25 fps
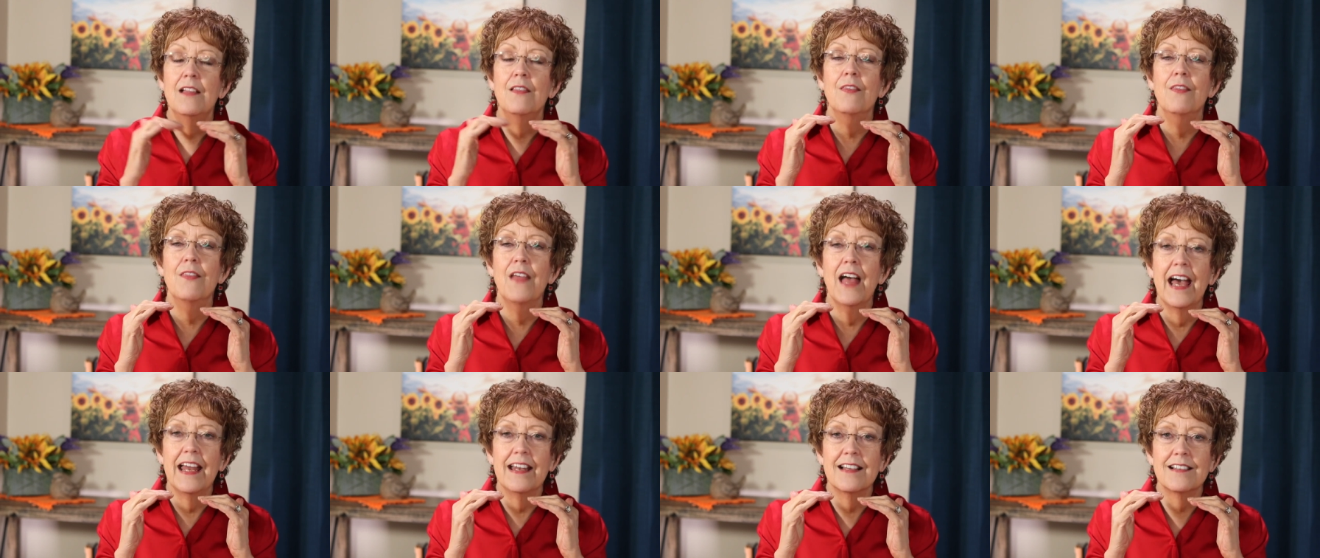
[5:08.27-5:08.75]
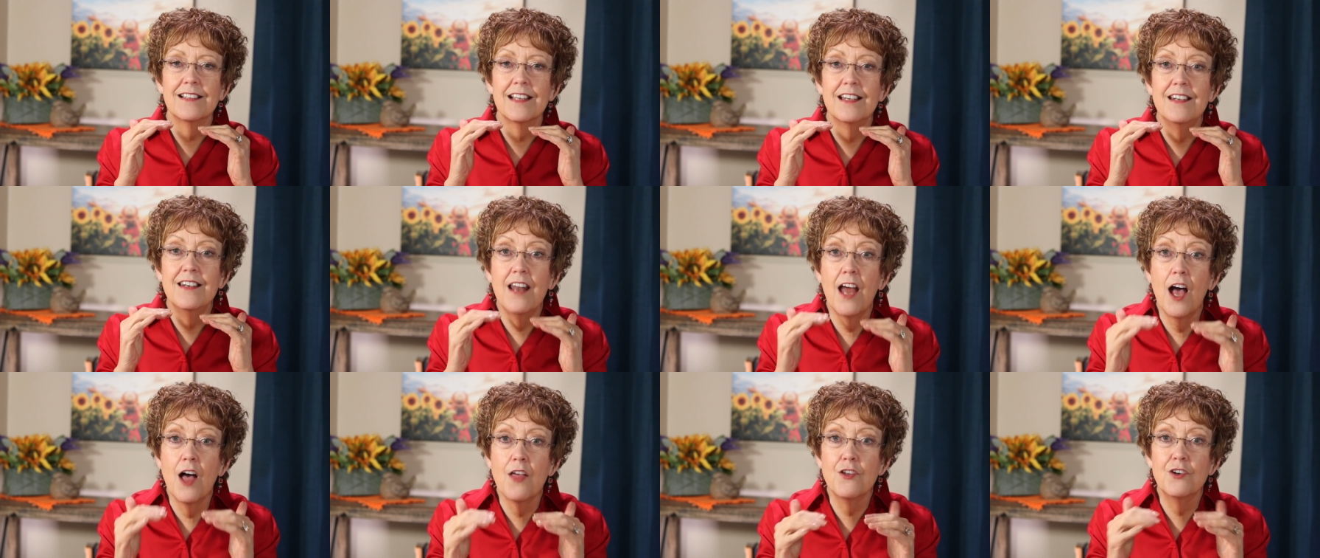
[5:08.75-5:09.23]
That is
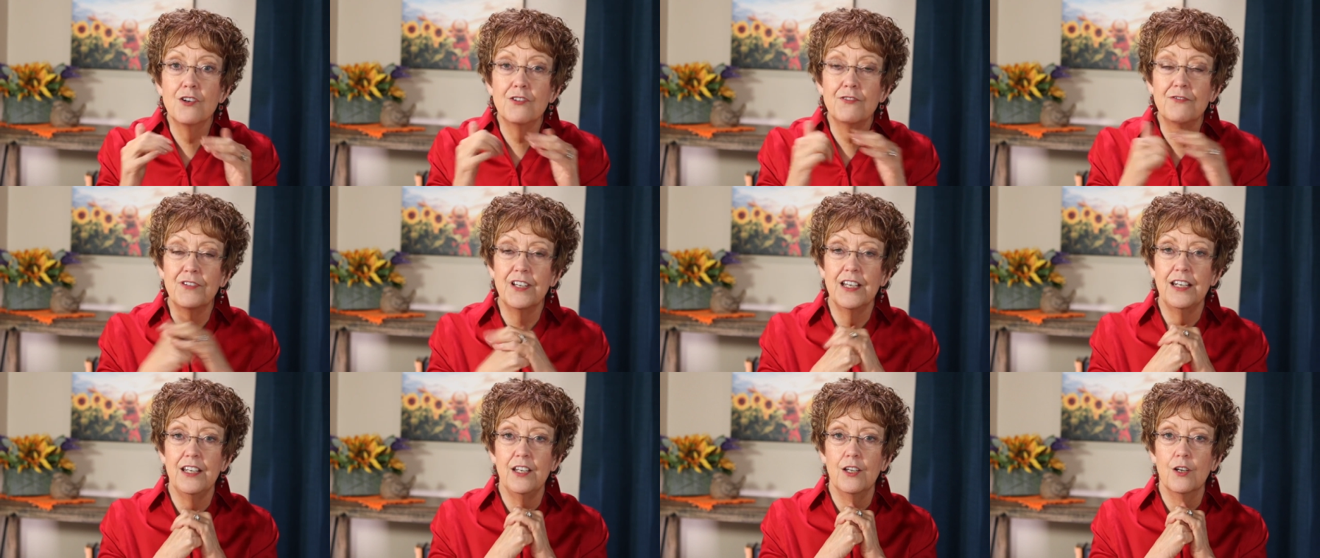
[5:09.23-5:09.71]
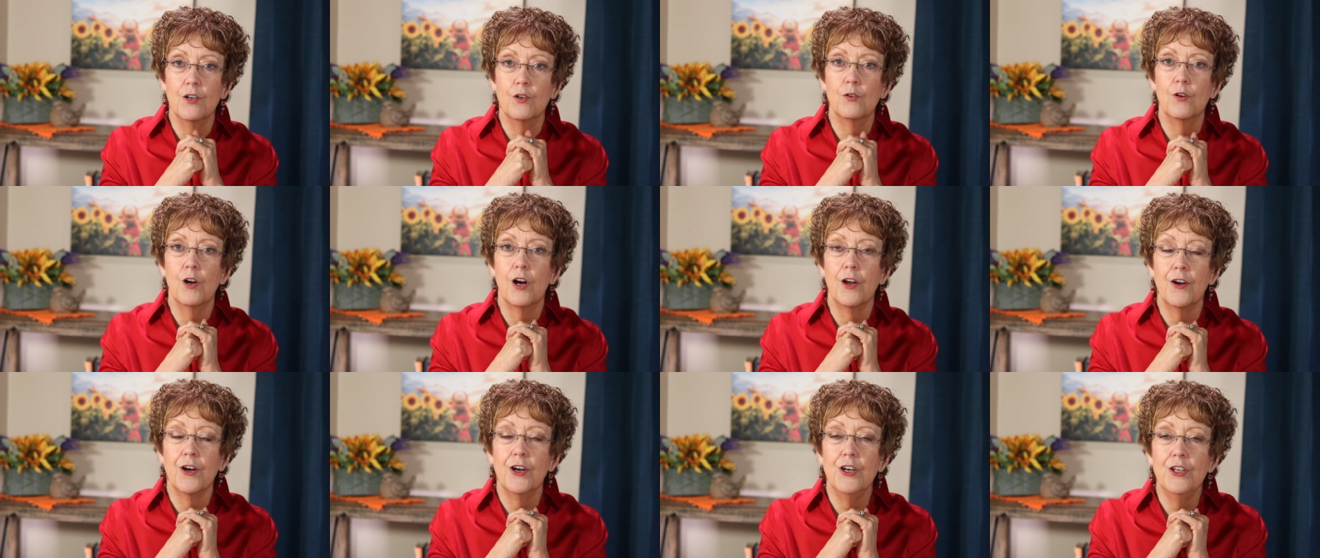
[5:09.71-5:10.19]
another video
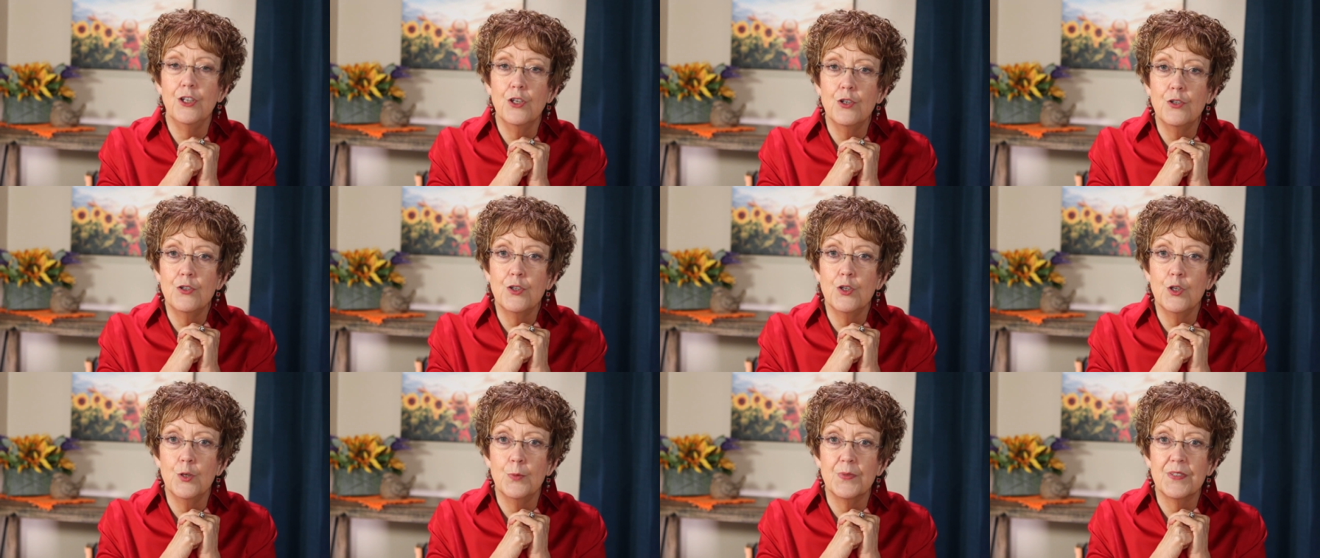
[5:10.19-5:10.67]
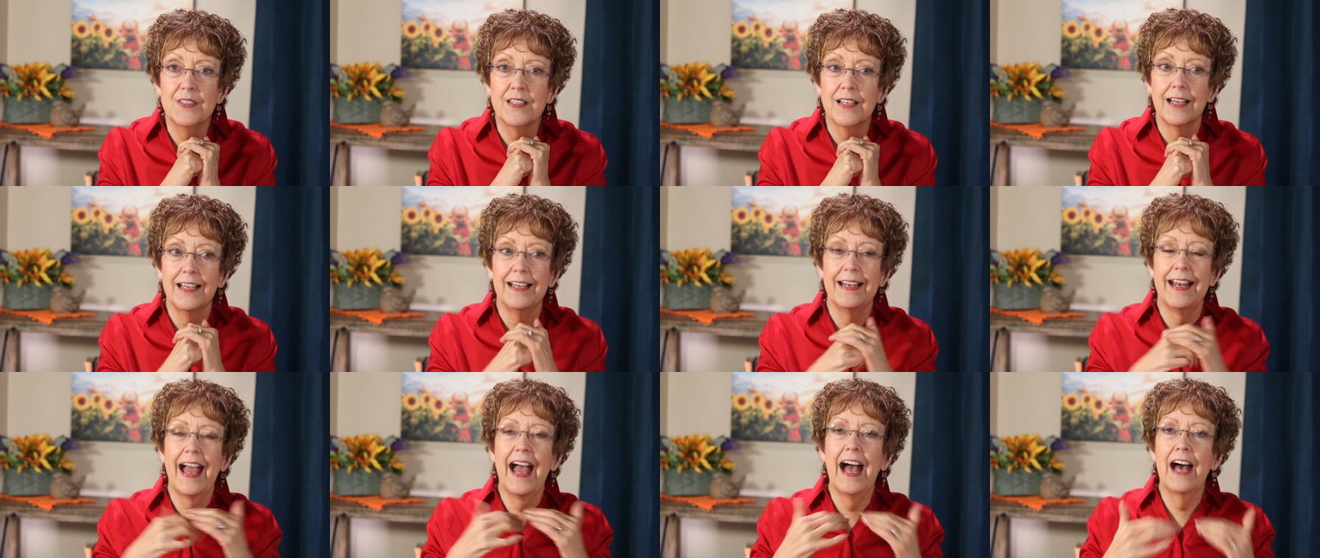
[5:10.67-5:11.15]
on our YouTube
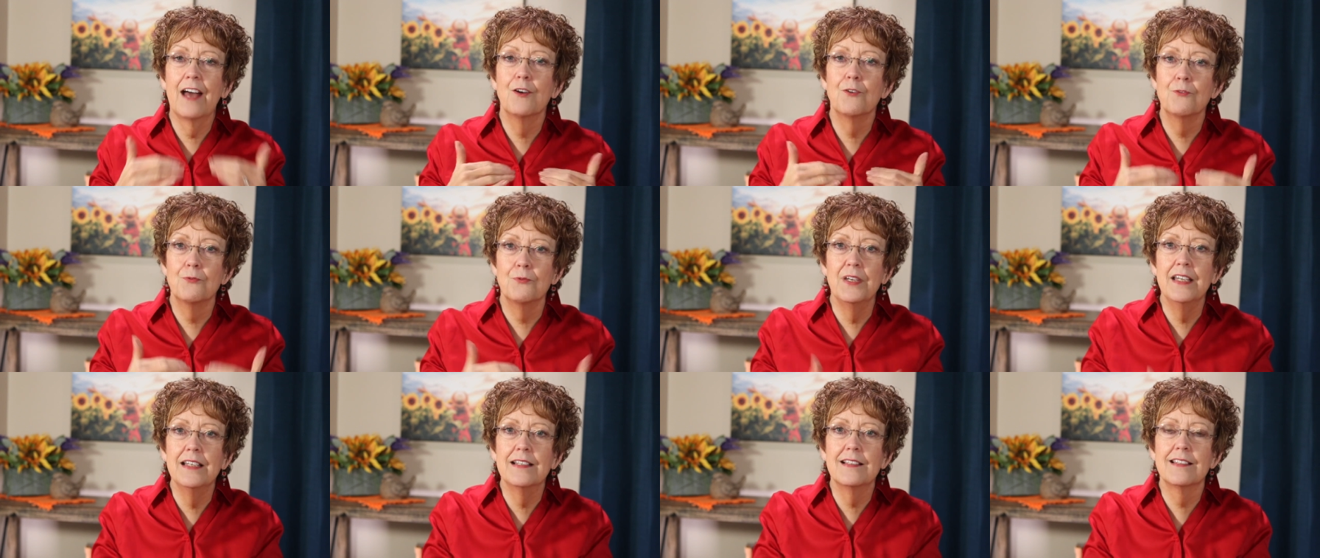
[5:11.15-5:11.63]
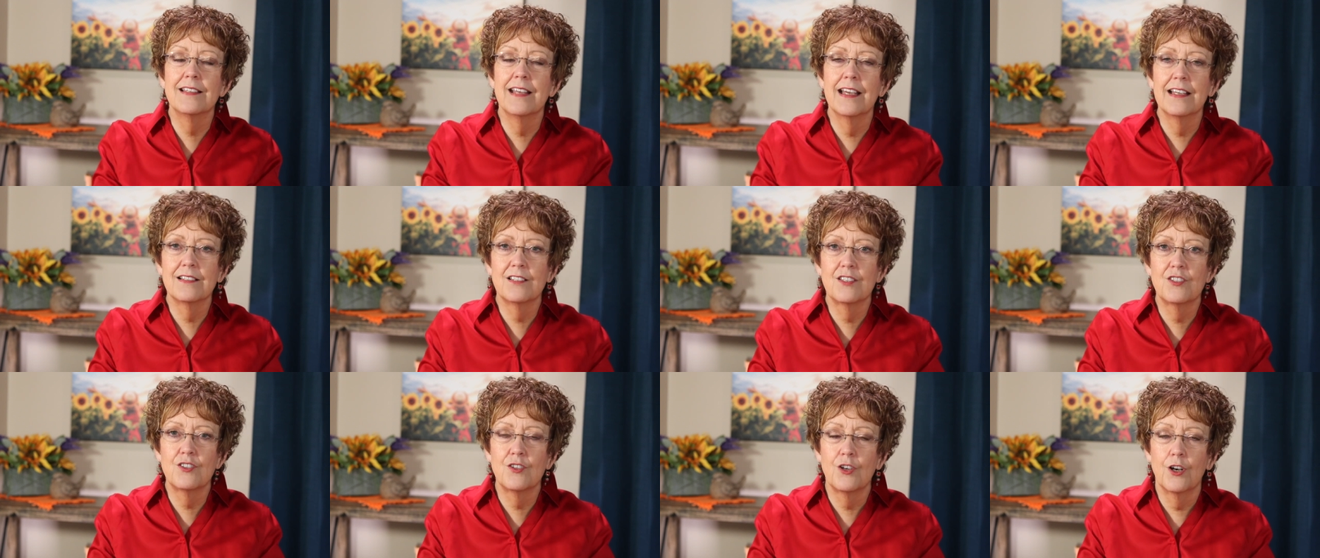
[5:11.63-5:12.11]
site, how to
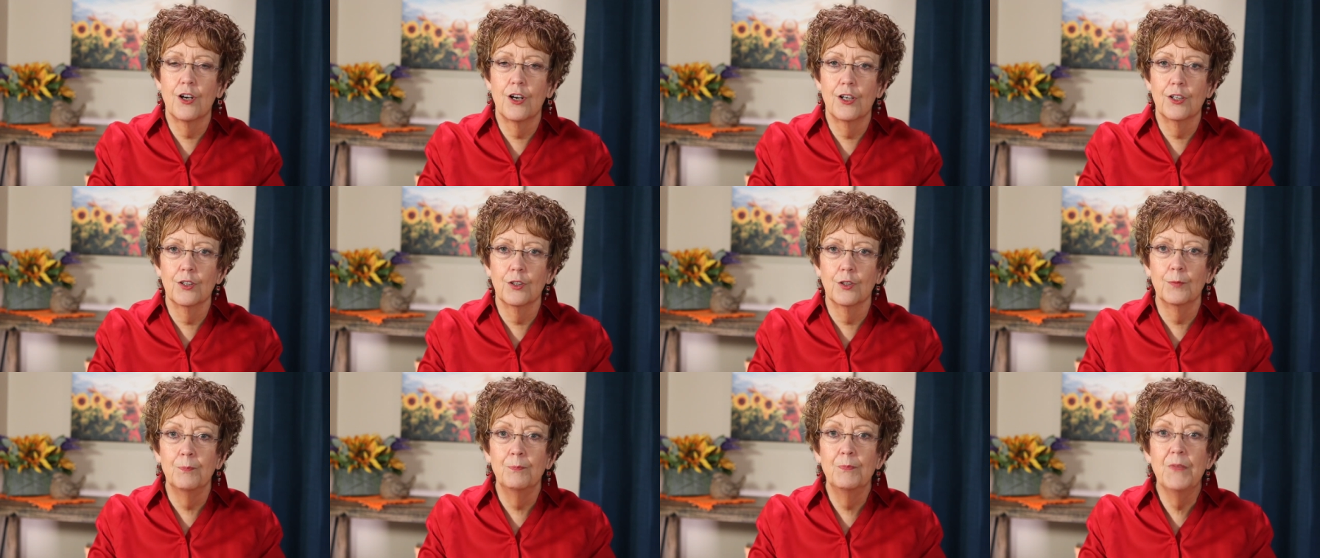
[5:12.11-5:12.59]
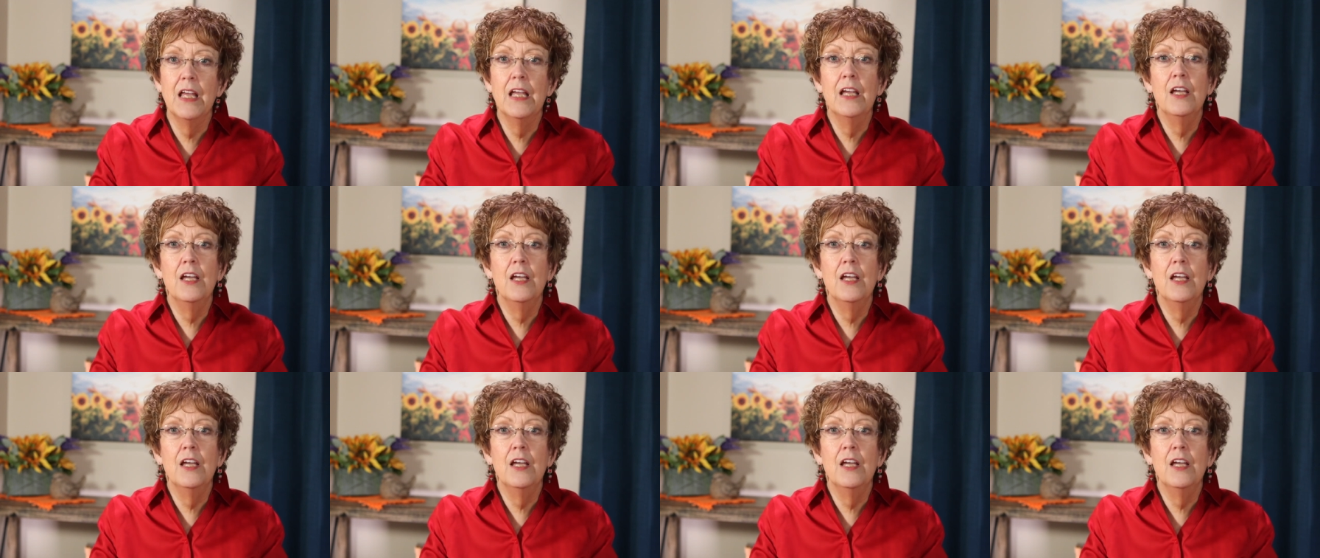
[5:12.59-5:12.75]
reset startle.